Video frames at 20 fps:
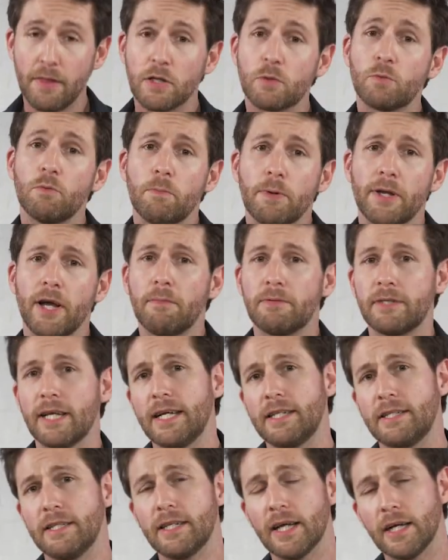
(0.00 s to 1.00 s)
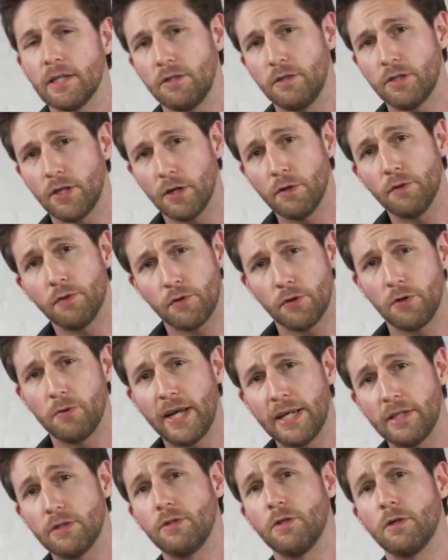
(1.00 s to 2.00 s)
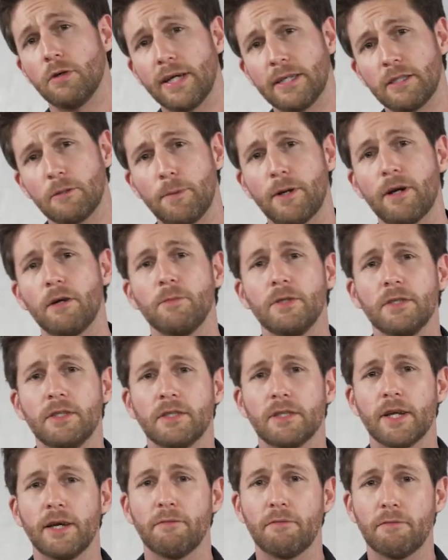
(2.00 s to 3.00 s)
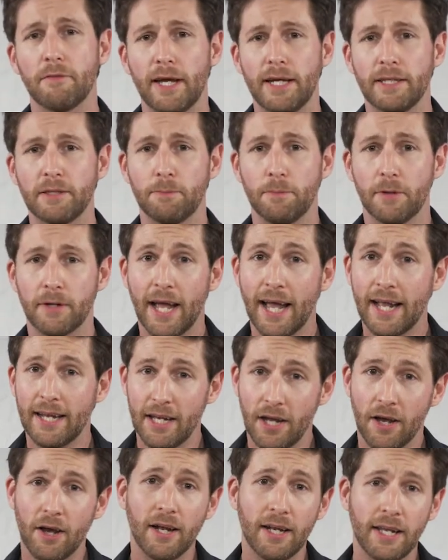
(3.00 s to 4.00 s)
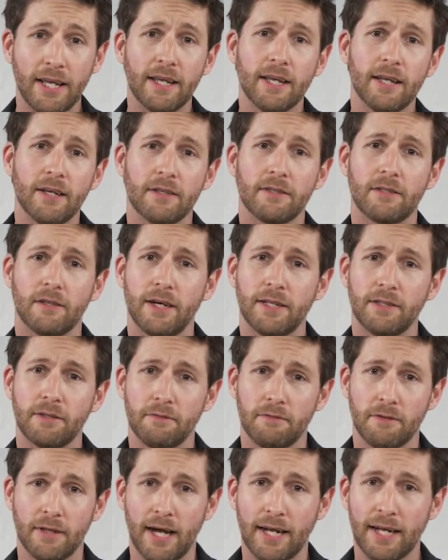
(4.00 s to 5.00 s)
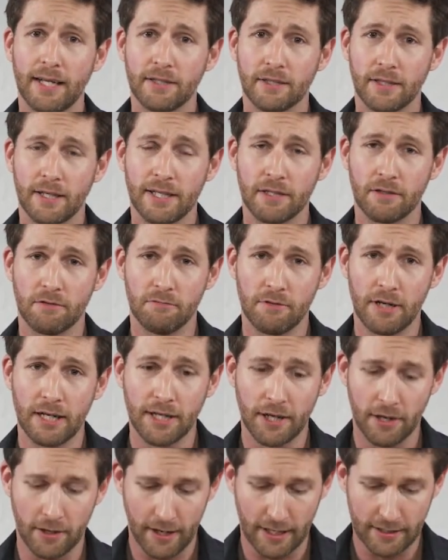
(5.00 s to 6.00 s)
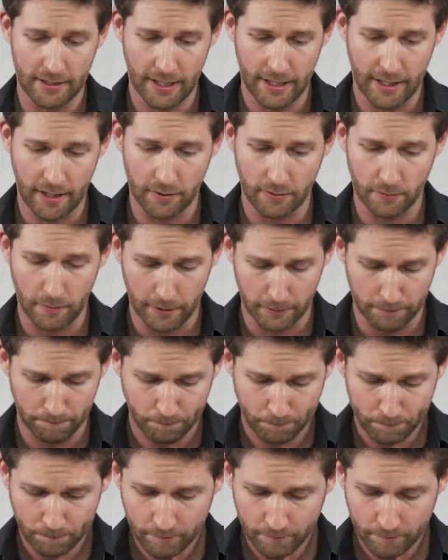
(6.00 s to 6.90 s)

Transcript: this will be updated as you go through into your experiment design phase, but any early signs for that is a really good idea as well.